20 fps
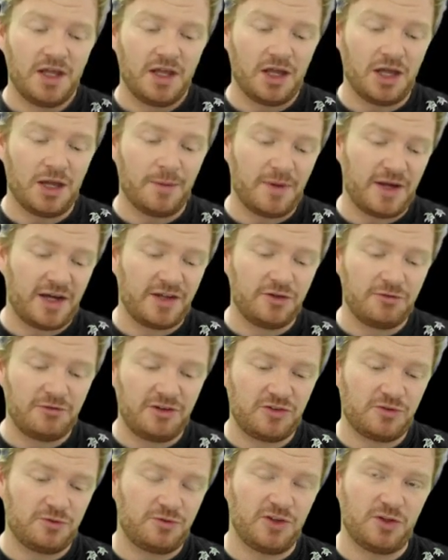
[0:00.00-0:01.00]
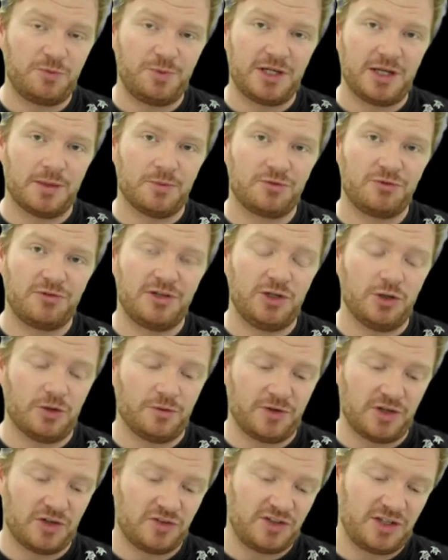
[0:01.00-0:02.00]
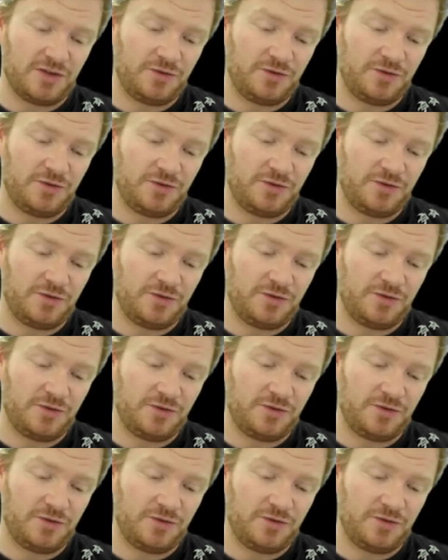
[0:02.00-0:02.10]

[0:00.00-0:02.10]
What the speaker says: And the reason for this becomes really obvious